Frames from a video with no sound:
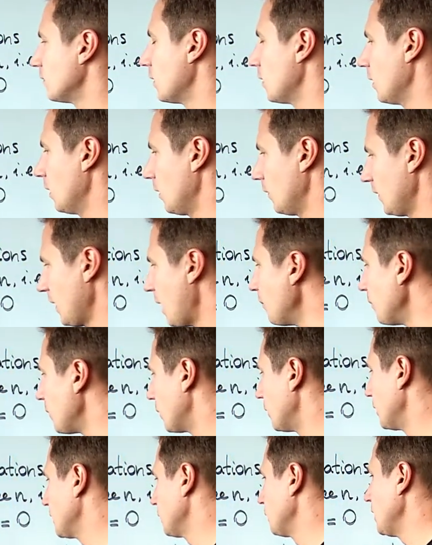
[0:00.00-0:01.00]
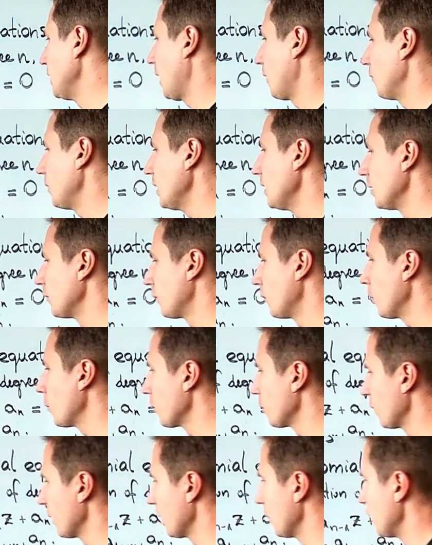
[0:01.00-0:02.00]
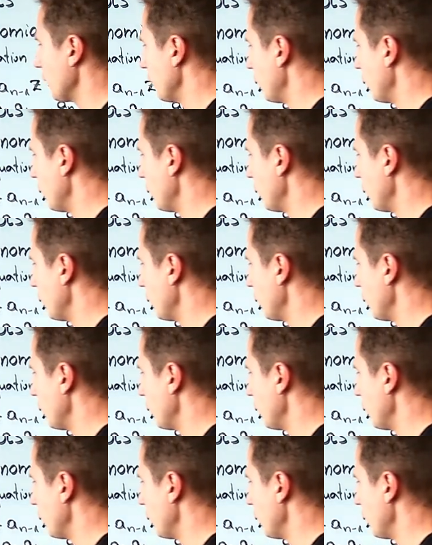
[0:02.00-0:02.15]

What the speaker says: numbers, we are really focusing on the